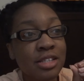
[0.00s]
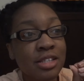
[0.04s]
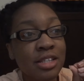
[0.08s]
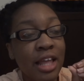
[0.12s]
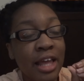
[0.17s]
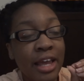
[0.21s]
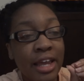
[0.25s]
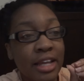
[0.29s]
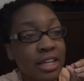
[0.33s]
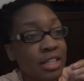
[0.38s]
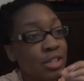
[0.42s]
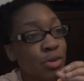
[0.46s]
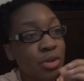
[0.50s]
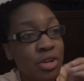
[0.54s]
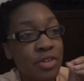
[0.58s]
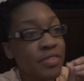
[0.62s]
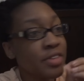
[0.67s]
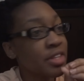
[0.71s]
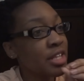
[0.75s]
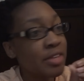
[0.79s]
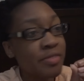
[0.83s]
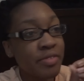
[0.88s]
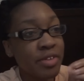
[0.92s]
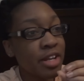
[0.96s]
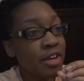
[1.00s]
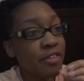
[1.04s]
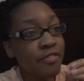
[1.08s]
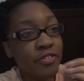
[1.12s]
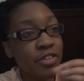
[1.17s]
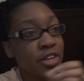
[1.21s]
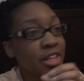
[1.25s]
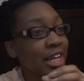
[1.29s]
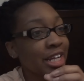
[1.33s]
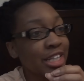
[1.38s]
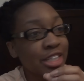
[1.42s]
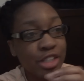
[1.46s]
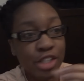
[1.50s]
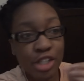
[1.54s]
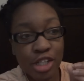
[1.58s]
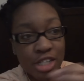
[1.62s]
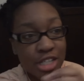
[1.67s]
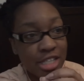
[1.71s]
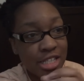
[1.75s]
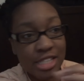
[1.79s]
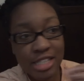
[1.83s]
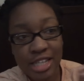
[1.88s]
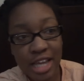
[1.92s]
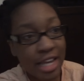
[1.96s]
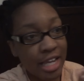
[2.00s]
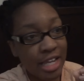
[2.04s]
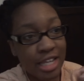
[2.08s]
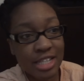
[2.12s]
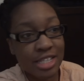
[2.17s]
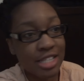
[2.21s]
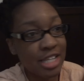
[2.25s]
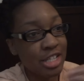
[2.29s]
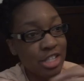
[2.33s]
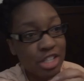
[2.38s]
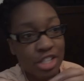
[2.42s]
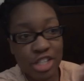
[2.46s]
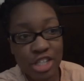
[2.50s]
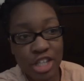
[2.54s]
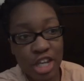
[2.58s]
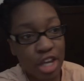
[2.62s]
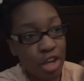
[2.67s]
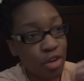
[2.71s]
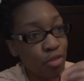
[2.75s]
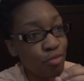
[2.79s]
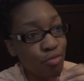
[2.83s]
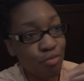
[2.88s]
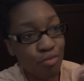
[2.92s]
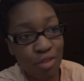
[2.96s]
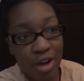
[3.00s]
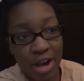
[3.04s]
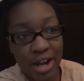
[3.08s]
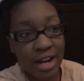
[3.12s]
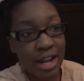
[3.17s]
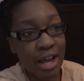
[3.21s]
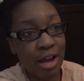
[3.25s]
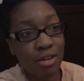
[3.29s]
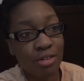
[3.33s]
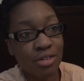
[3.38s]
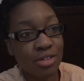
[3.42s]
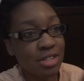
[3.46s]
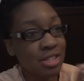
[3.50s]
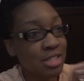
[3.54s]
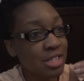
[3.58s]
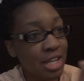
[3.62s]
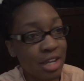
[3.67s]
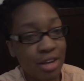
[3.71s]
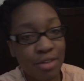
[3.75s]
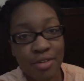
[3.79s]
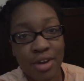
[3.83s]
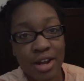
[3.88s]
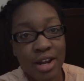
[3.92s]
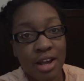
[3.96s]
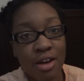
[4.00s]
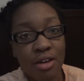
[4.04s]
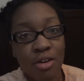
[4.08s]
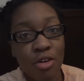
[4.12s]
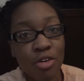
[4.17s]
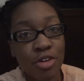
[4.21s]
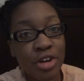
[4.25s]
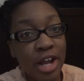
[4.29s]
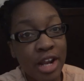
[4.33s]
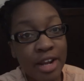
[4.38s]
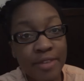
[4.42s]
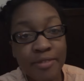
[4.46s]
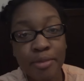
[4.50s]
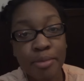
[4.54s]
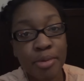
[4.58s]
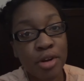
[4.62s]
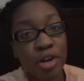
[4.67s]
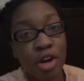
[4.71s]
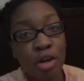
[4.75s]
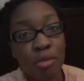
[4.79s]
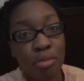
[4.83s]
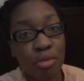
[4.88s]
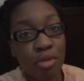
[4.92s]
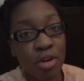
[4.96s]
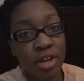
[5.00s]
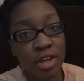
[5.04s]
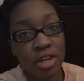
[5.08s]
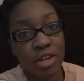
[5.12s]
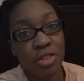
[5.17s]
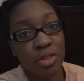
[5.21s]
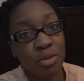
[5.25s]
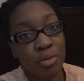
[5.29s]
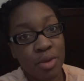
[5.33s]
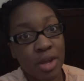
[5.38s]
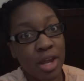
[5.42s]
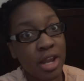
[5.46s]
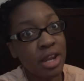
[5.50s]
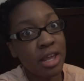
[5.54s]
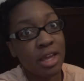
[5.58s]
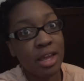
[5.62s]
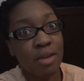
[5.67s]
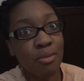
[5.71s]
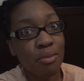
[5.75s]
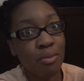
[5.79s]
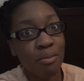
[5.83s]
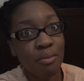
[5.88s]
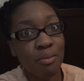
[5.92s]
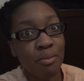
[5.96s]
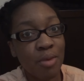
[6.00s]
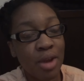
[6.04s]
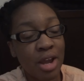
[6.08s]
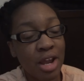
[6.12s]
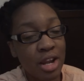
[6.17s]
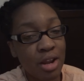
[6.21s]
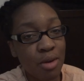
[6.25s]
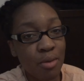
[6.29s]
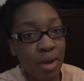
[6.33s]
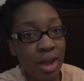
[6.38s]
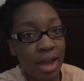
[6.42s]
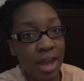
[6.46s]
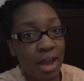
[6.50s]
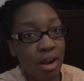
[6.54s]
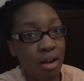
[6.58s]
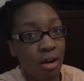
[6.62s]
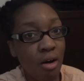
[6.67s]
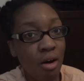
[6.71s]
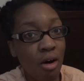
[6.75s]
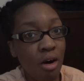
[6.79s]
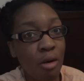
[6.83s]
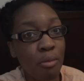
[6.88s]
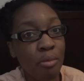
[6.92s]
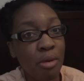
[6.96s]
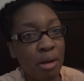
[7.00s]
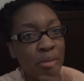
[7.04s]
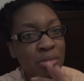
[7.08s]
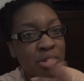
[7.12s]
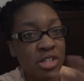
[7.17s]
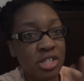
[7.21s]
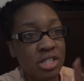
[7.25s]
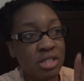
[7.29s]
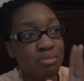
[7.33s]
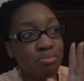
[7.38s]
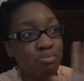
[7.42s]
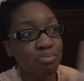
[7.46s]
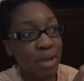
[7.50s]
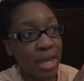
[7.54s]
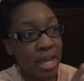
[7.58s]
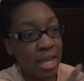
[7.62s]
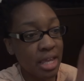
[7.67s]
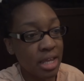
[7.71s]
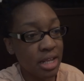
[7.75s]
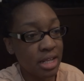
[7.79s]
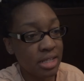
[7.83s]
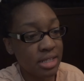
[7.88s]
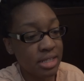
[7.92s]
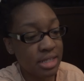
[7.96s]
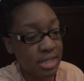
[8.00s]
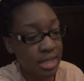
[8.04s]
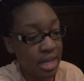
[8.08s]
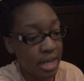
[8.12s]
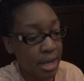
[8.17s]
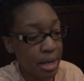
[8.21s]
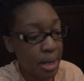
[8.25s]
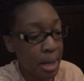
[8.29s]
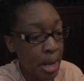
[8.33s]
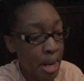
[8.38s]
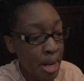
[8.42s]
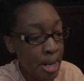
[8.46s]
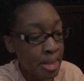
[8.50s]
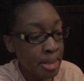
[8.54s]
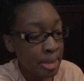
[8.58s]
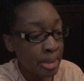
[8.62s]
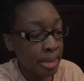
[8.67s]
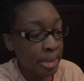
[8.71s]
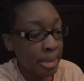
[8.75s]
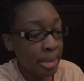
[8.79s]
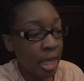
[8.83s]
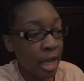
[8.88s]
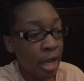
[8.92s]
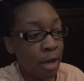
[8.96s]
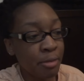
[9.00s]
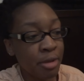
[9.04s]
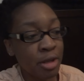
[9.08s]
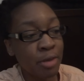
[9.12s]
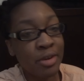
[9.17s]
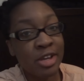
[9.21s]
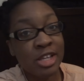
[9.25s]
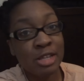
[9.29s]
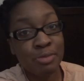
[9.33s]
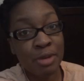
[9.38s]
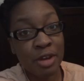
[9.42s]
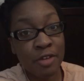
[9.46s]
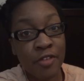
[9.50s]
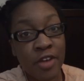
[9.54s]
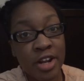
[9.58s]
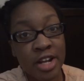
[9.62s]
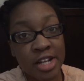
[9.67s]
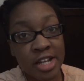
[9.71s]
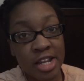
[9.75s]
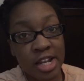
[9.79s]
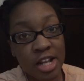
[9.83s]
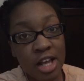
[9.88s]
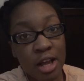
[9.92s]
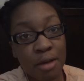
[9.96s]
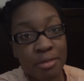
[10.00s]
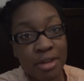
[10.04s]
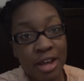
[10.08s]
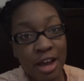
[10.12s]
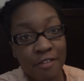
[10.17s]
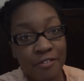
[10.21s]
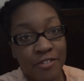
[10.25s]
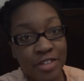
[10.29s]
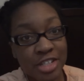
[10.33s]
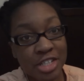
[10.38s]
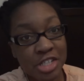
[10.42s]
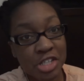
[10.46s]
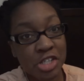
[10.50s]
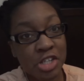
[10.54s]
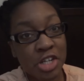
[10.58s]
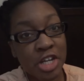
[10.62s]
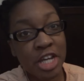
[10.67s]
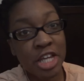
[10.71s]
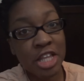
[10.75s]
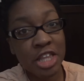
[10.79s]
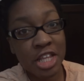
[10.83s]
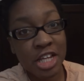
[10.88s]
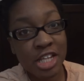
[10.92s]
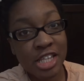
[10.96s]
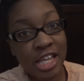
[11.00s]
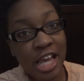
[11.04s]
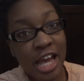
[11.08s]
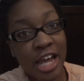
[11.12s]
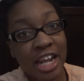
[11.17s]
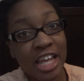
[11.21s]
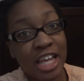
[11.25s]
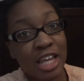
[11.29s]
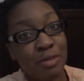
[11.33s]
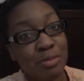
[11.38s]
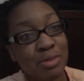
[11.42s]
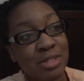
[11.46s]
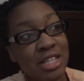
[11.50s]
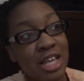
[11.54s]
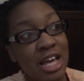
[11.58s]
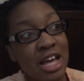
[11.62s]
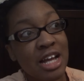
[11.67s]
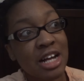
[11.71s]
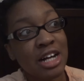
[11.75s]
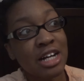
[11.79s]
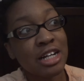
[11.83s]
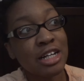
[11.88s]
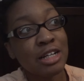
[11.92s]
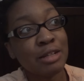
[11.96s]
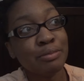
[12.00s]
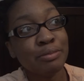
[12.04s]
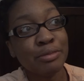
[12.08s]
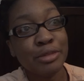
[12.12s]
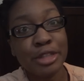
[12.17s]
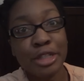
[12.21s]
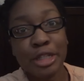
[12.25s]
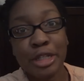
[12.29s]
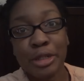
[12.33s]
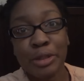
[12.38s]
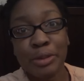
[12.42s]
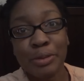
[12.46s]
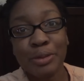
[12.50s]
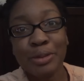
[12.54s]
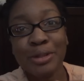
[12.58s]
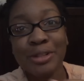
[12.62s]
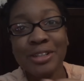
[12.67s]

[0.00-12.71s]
like don't even leave it in for like 30 seconds like just take it right out just take it right out or not even put it on broil either any, anyway at all probably just bake it instead um anyways big freddy did come down for dinner he looked at it he was like um no